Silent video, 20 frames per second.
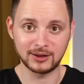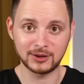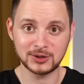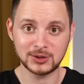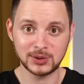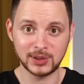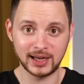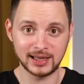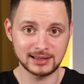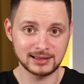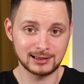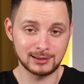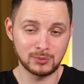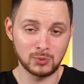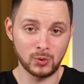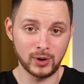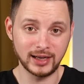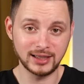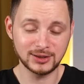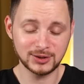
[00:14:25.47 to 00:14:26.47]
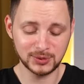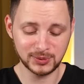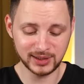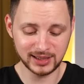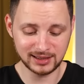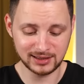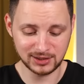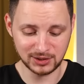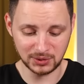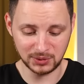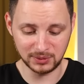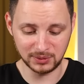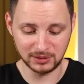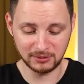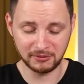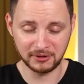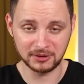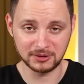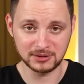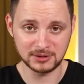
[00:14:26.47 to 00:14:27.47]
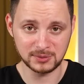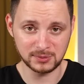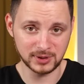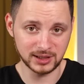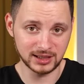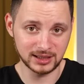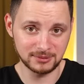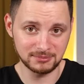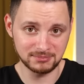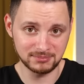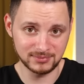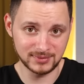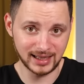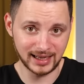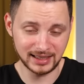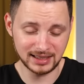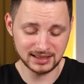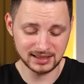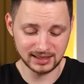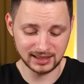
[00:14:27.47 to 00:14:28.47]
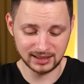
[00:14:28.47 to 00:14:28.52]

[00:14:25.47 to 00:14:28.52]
it also has some weight to it so it feels really nice